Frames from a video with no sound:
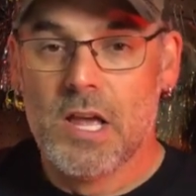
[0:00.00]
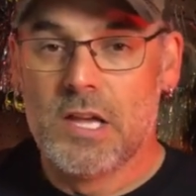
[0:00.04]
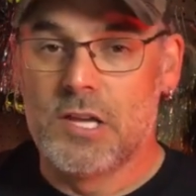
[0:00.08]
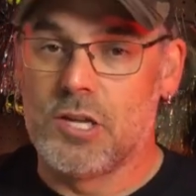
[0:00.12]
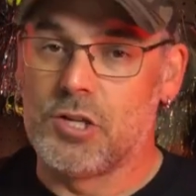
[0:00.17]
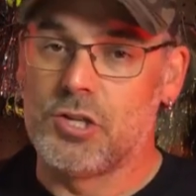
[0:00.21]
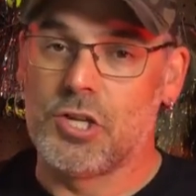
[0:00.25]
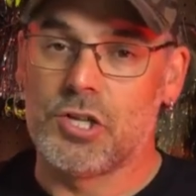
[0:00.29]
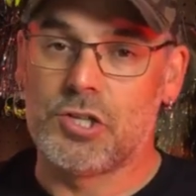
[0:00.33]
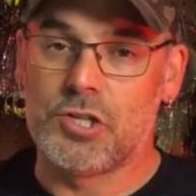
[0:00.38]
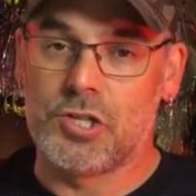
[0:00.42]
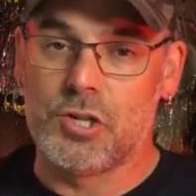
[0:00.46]

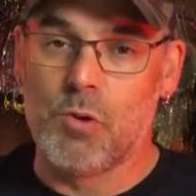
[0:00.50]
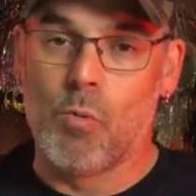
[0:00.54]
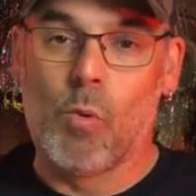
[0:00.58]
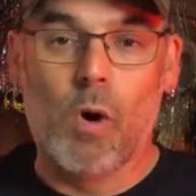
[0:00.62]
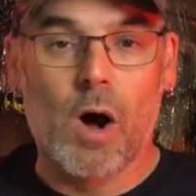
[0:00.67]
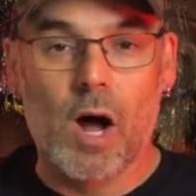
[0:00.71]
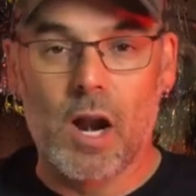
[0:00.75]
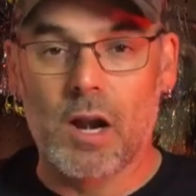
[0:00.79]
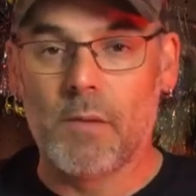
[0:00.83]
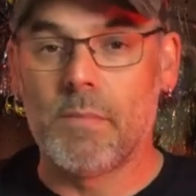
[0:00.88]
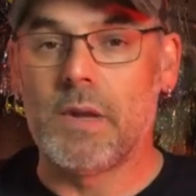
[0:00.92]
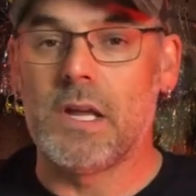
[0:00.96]
you
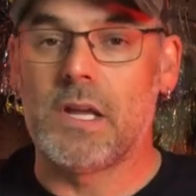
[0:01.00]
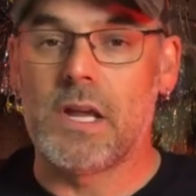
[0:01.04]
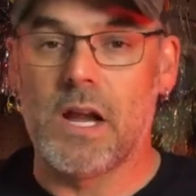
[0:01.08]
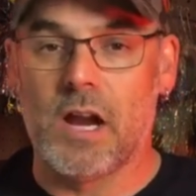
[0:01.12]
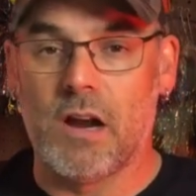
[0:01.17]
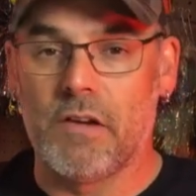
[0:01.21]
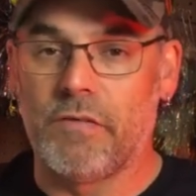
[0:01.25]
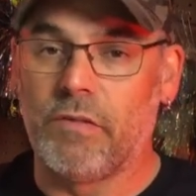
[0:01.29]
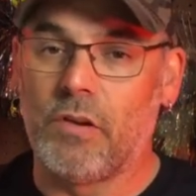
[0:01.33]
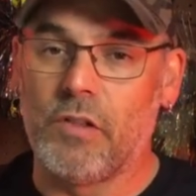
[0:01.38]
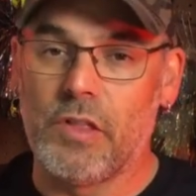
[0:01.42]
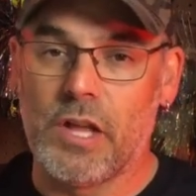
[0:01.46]
want to be
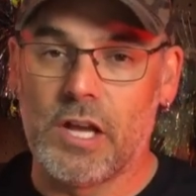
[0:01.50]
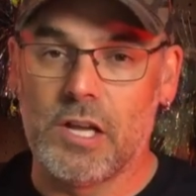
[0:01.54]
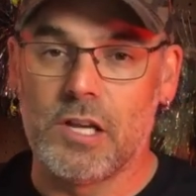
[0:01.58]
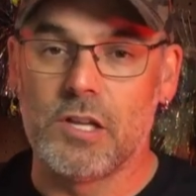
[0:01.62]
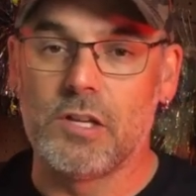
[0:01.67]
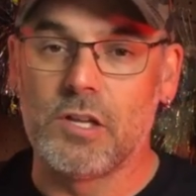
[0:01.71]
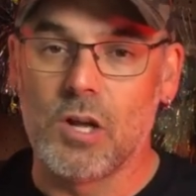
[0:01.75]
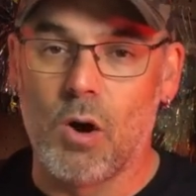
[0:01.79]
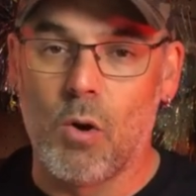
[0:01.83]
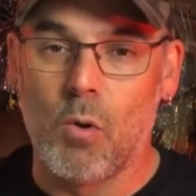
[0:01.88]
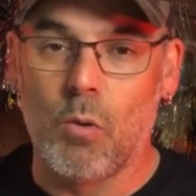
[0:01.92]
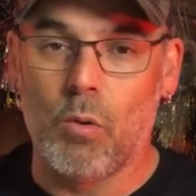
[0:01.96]
careful that
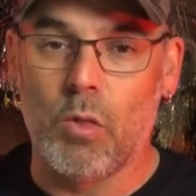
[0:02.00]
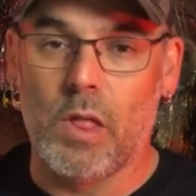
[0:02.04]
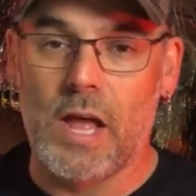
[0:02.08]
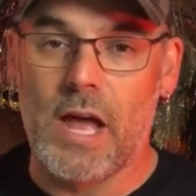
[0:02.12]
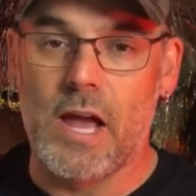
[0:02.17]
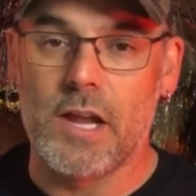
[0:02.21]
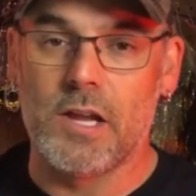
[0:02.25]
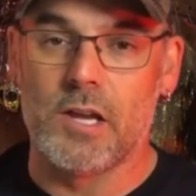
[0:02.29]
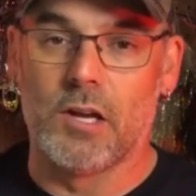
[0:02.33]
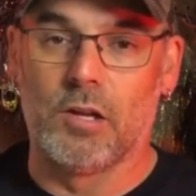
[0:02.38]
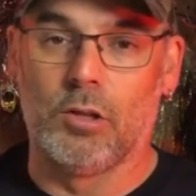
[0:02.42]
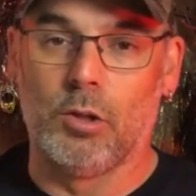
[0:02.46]
you don't
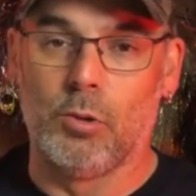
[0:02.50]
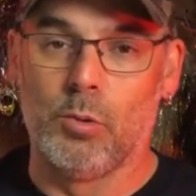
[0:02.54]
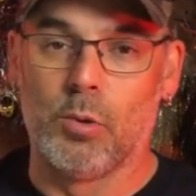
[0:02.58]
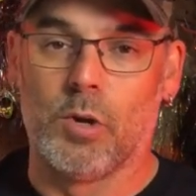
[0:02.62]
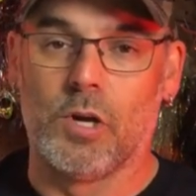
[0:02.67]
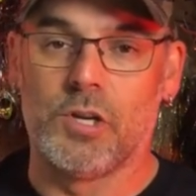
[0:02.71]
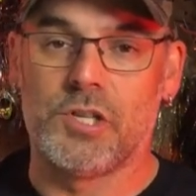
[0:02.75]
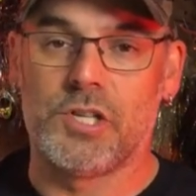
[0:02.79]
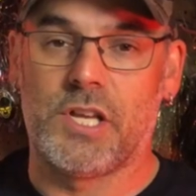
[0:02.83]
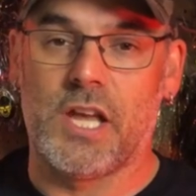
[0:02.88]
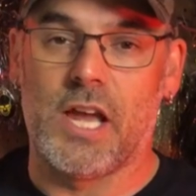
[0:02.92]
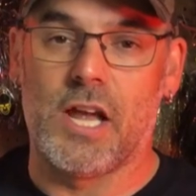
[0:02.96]
let your
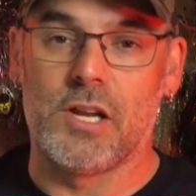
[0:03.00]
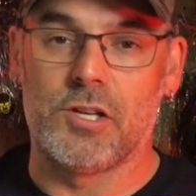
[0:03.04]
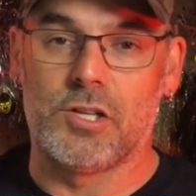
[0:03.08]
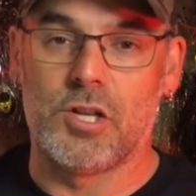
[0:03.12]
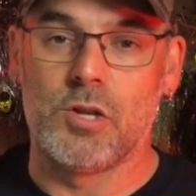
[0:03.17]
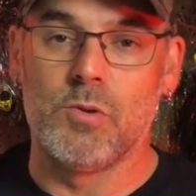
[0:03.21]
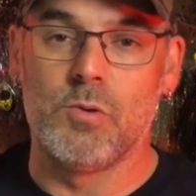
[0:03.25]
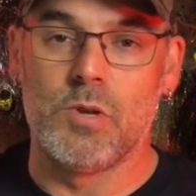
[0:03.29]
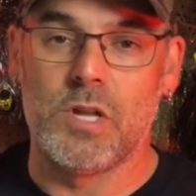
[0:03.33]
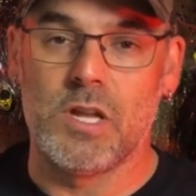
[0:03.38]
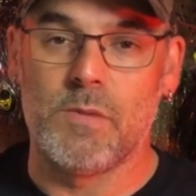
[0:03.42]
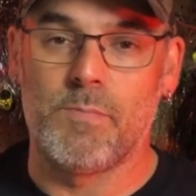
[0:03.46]
lures get
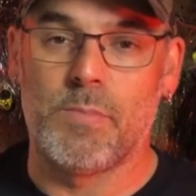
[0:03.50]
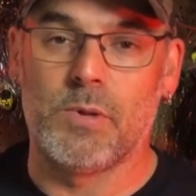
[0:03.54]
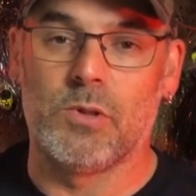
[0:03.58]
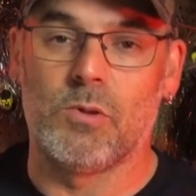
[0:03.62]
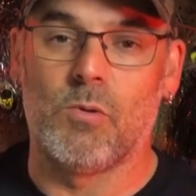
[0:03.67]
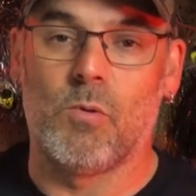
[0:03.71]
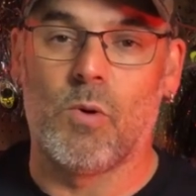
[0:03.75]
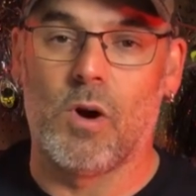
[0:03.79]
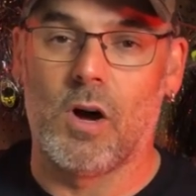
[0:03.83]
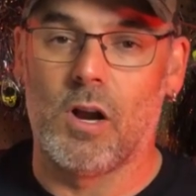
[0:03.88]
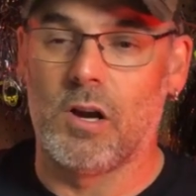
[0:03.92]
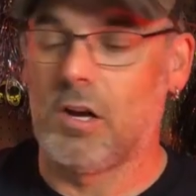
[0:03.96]
too deep in
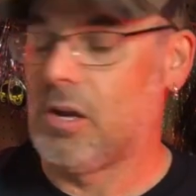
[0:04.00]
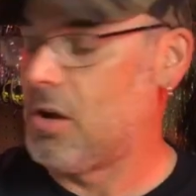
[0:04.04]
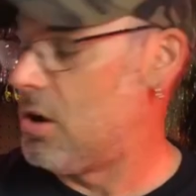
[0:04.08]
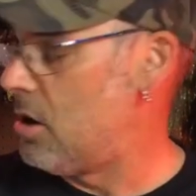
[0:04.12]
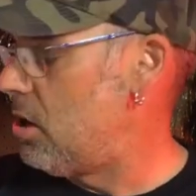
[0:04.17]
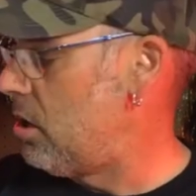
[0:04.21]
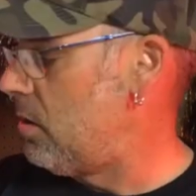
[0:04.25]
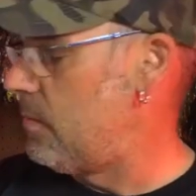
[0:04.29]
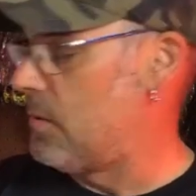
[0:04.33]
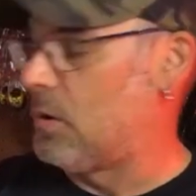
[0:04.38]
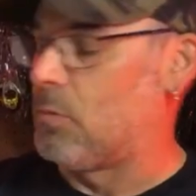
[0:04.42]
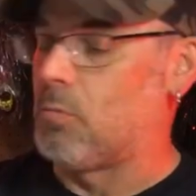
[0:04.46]
the water
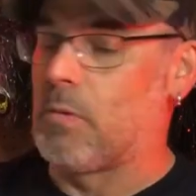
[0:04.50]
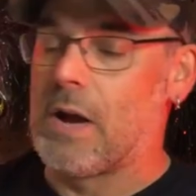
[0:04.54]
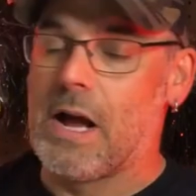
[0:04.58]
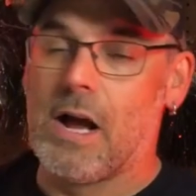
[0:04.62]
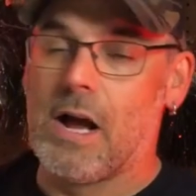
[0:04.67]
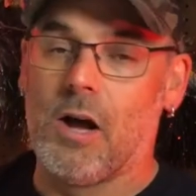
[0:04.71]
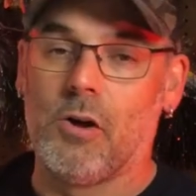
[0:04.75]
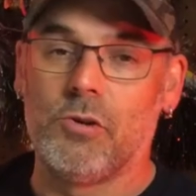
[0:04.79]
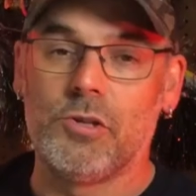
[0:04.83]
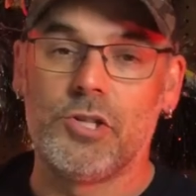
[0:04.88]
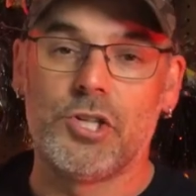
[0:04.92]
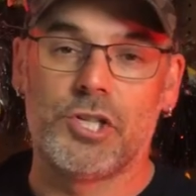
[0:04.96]
column
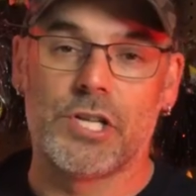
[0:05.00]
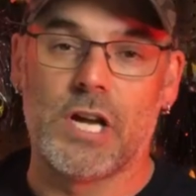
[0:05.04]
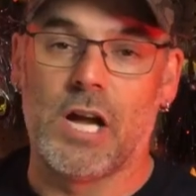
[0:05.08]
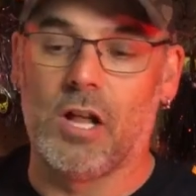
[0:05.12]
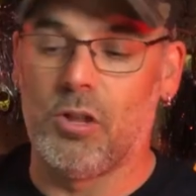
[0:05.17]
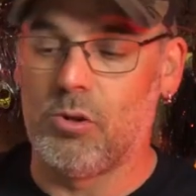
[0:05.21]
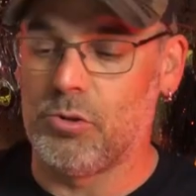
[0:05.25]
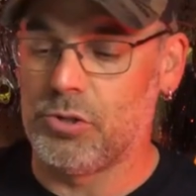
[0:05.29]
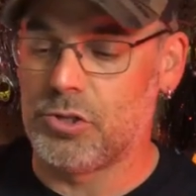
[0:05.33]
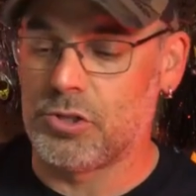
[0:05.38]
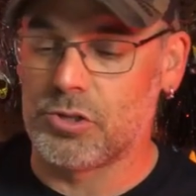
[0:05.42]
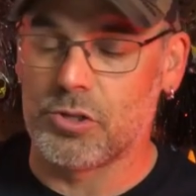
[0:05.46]
around
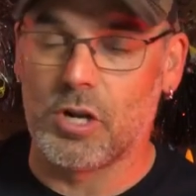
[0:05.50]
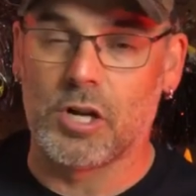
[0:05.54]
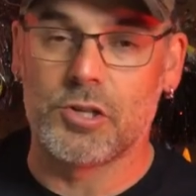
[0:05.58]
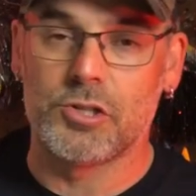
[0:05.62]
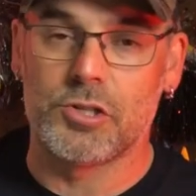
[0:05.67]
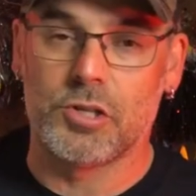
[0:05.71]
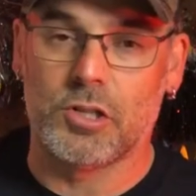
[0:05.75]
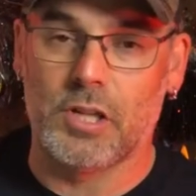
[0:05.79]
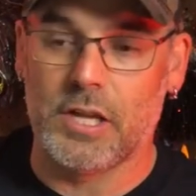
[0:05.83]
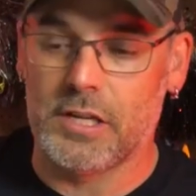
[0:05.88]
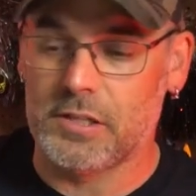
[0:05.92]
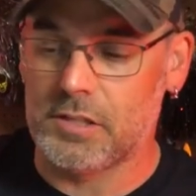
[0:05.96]
shallow
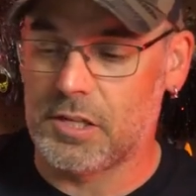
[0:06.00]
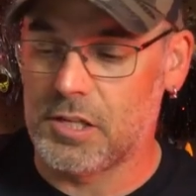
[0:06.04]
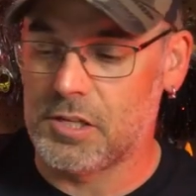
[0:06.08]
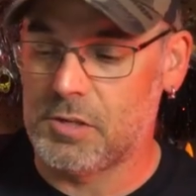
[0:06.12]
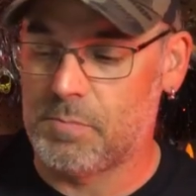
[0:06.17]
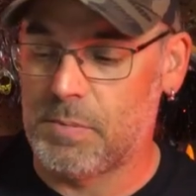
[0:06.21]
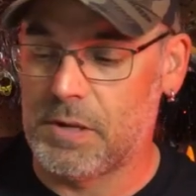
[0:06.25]
structure like this,